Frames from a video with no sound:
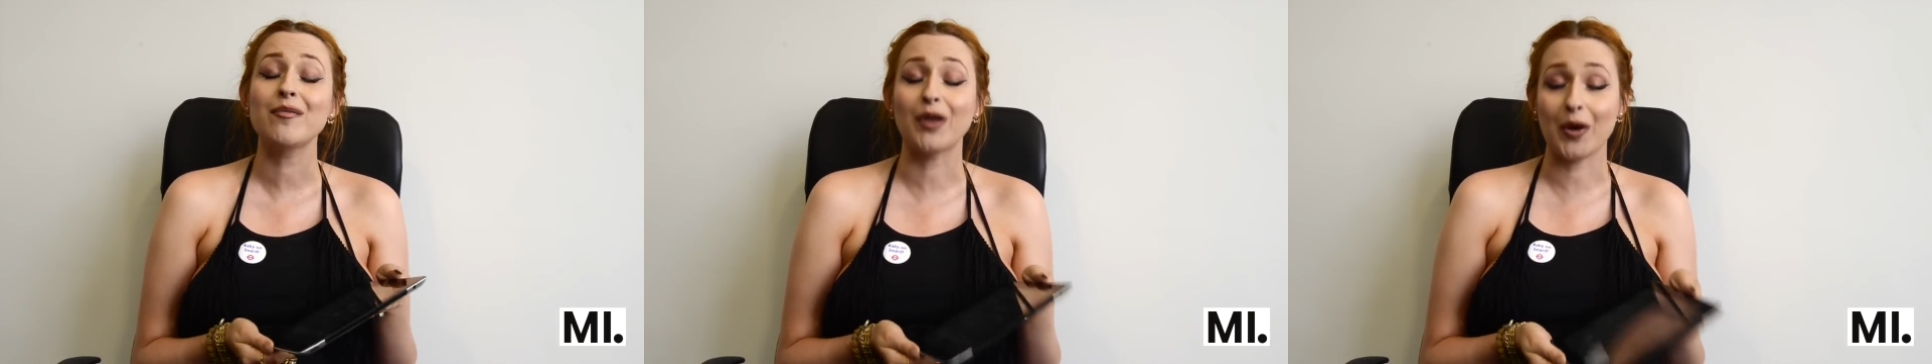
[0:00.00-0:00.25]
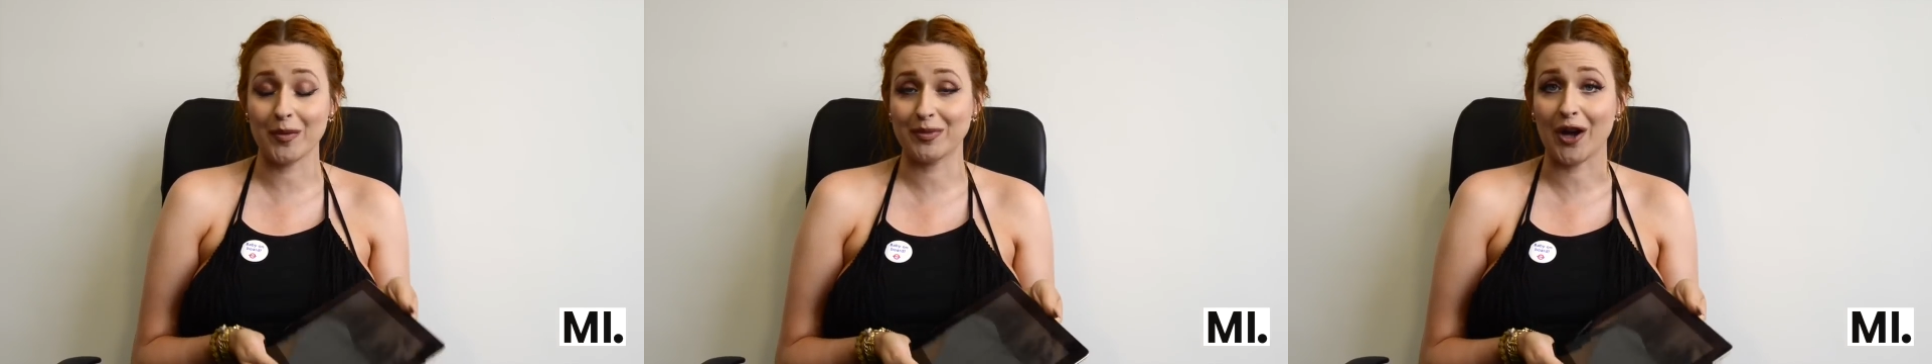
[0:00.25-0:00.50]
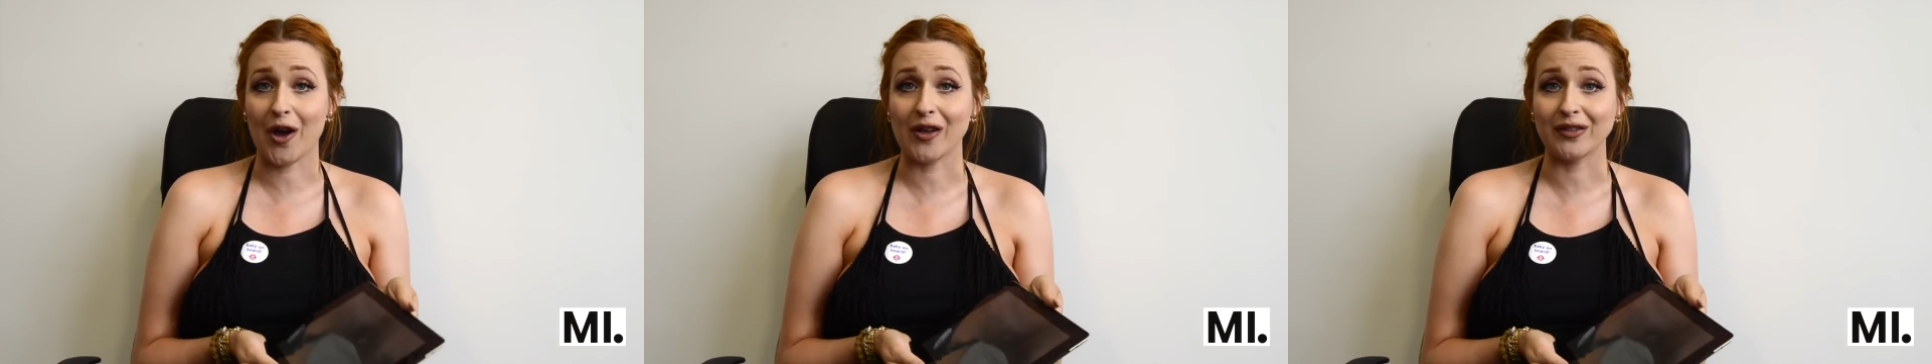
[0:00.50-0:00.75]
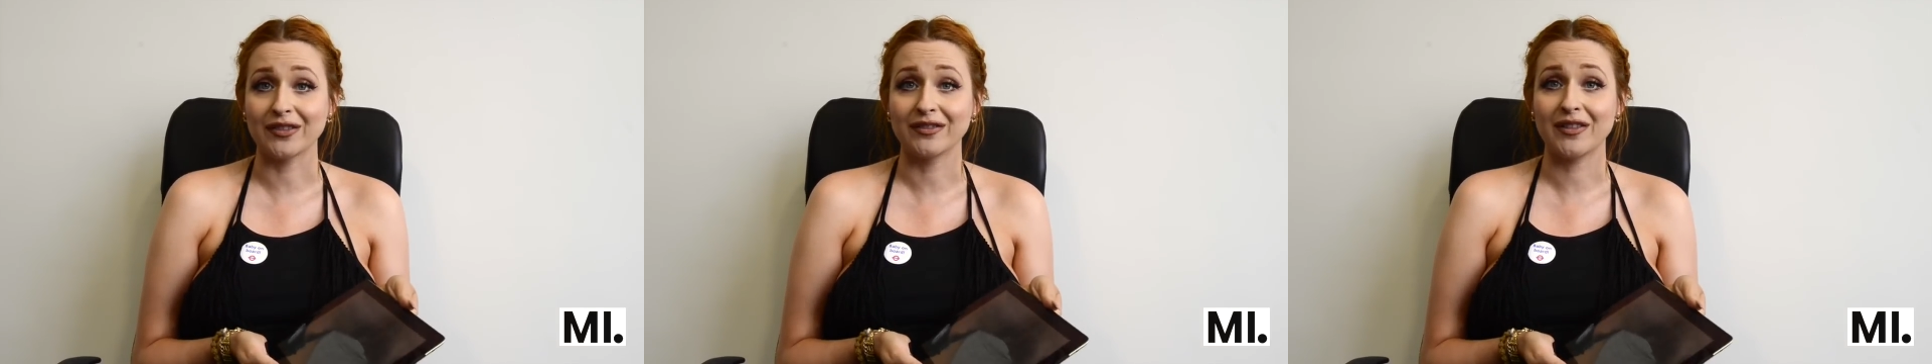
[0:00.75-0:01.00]
blow-up
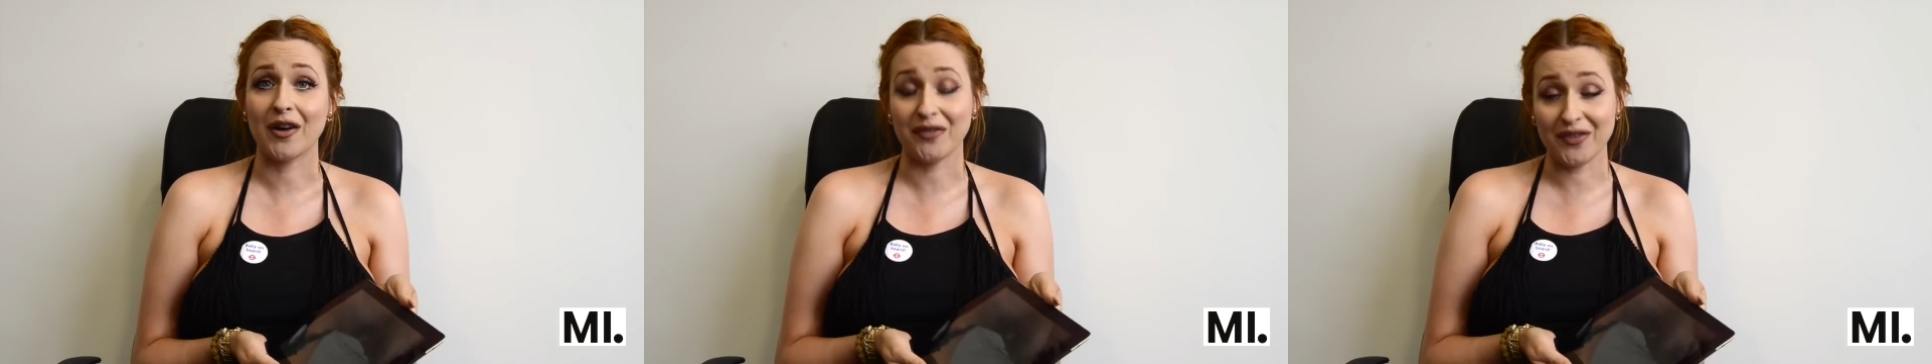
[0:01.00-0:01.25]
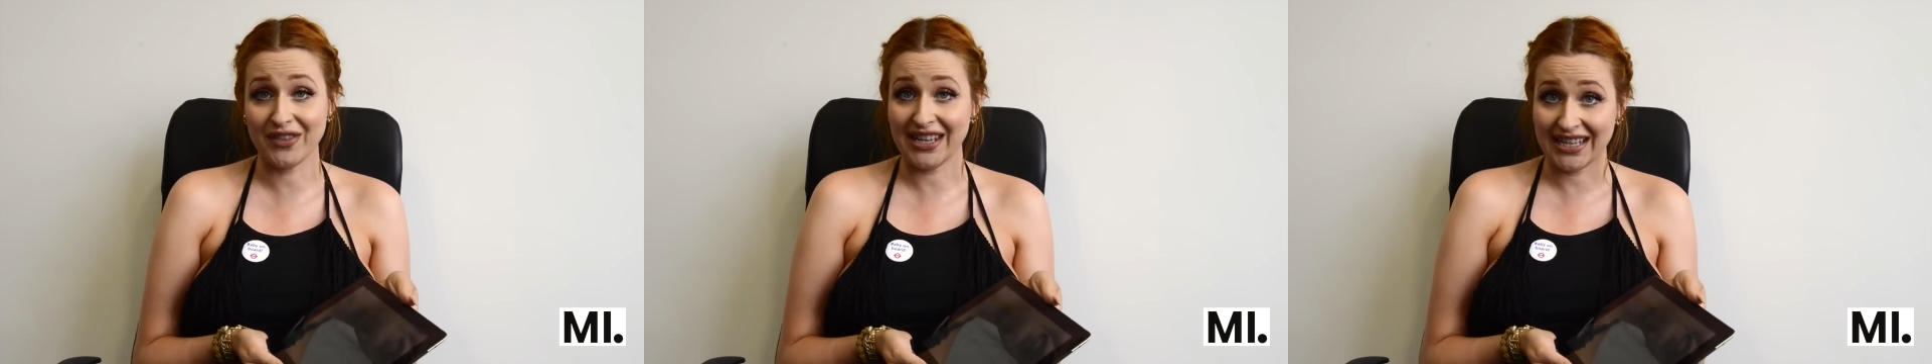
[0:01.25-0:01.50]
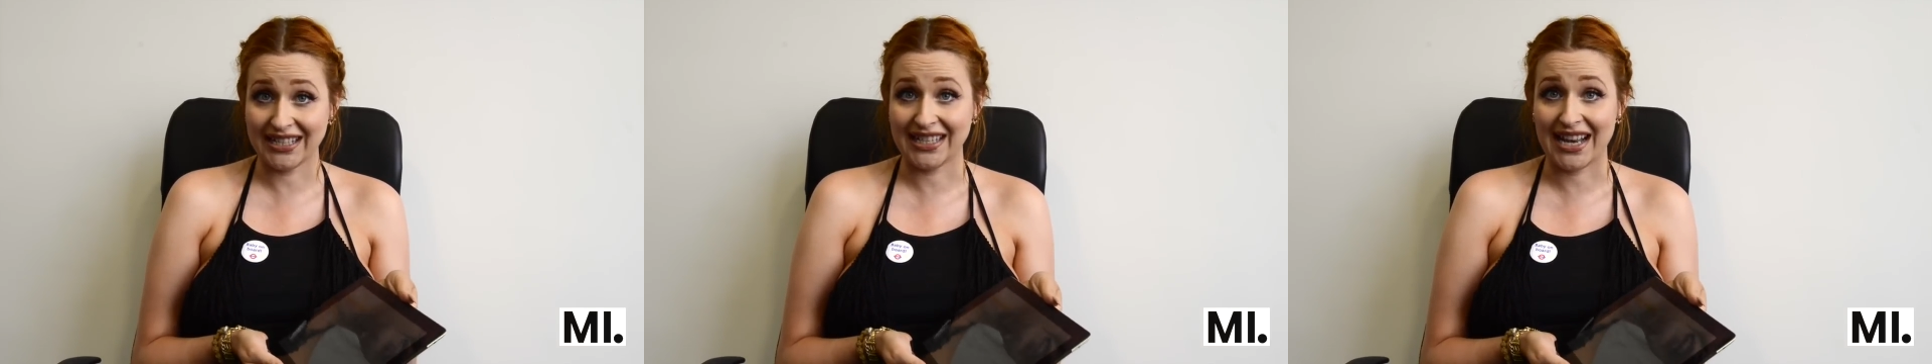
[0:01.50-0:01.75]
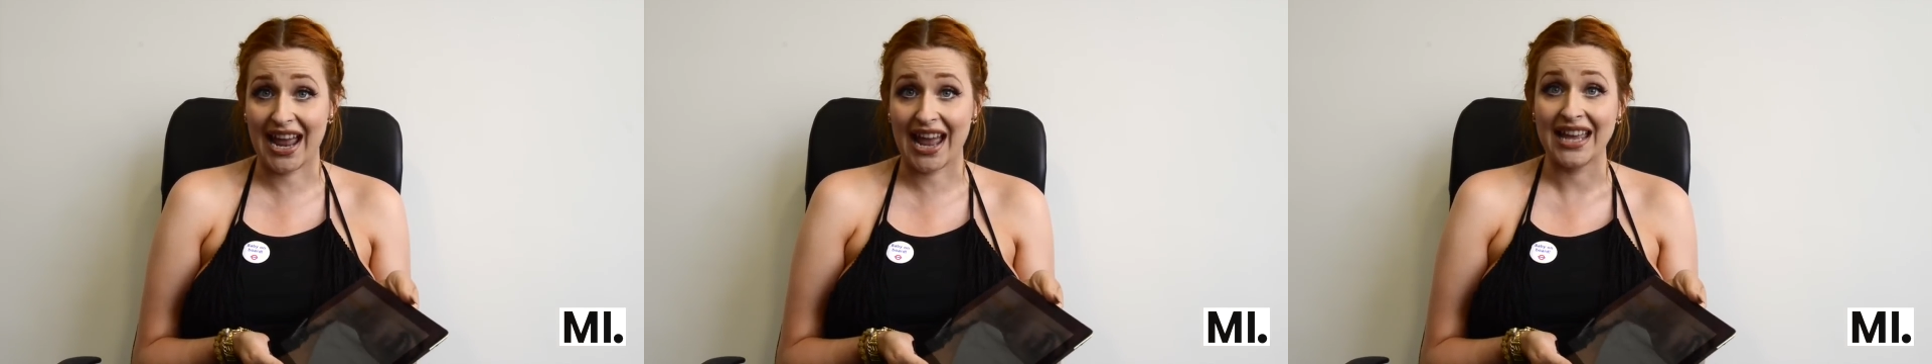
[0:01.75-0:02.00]
doll off of the
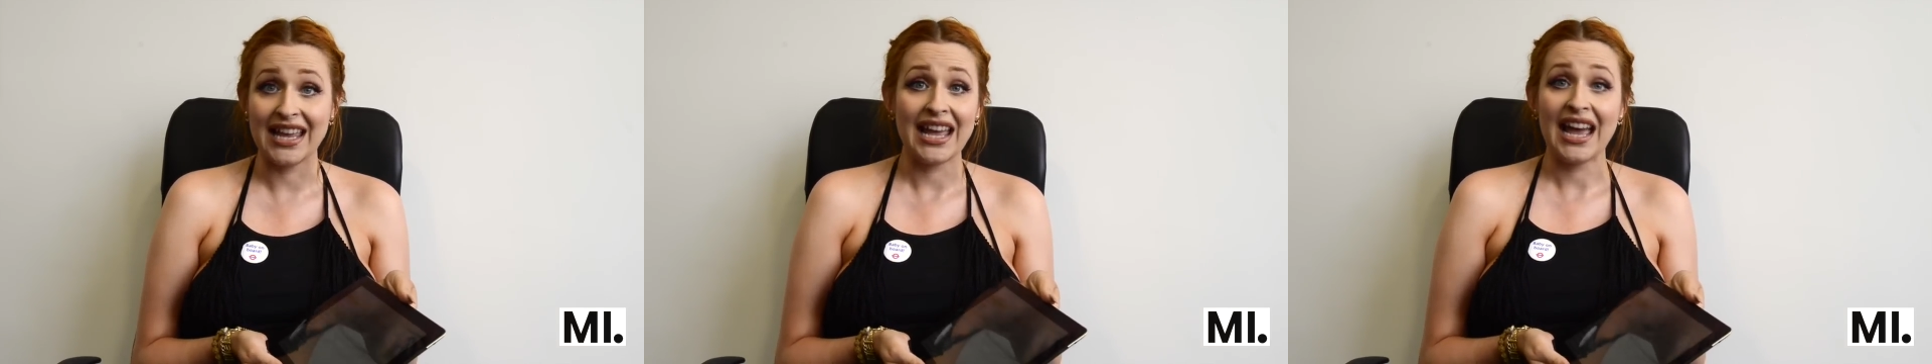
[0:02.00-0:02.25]
internet